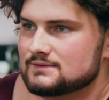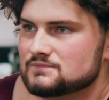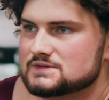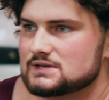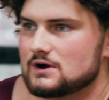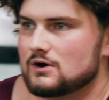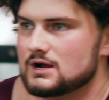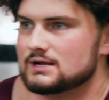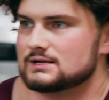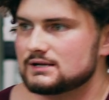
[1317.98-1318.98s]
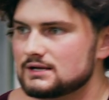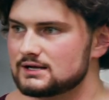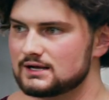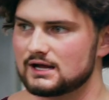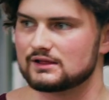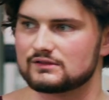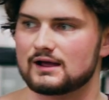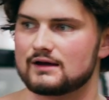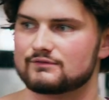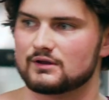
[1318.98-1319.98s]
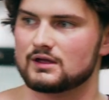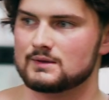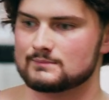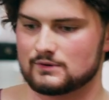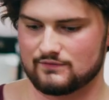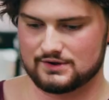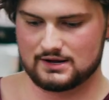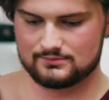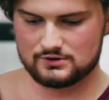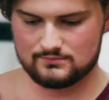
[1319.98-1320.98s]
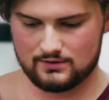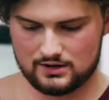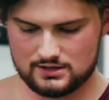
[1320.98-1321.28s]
So I think that having more of the W bar,